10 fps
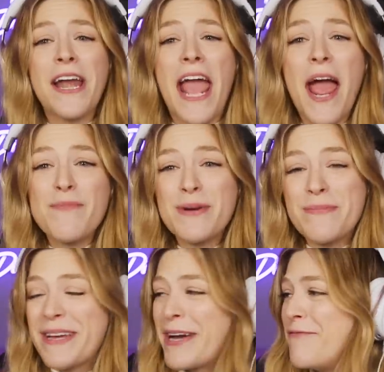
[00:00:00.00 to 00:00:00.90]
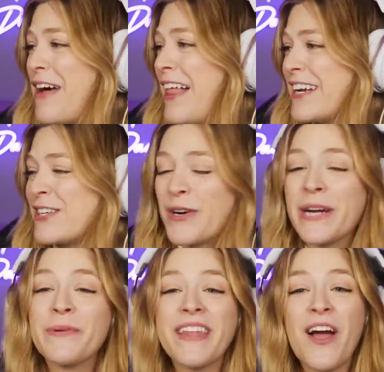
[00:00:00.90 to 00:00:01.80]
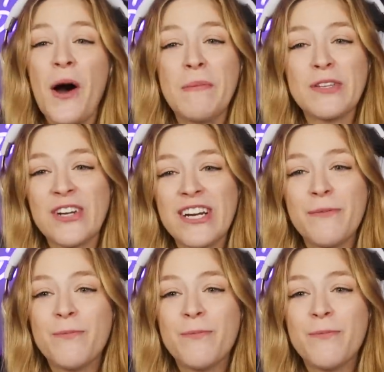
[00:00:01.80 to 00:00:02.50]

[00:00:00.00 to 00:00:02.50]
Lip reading: did Amber become valedictorian when they almost tried